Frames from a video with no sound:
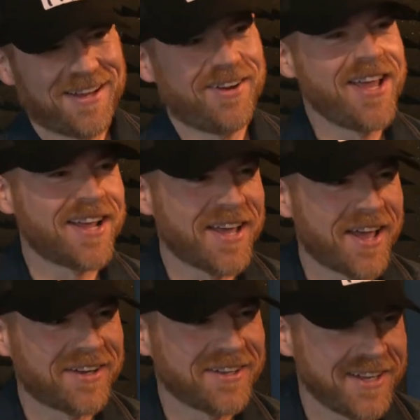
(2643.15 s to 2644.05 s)
Yeah. Oh, he can
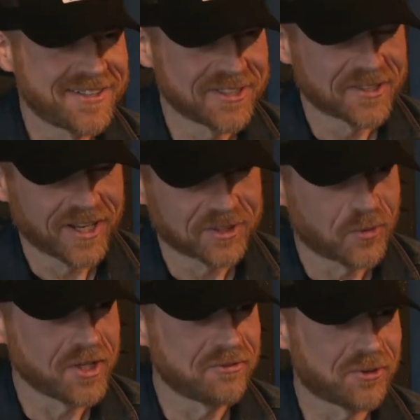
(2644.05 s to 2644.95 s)
handle it. He's just Goodness,
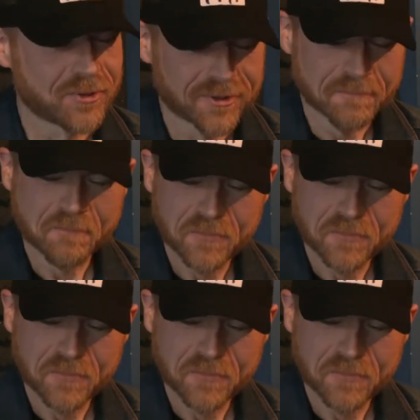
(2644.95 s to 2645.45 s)
like twenty four.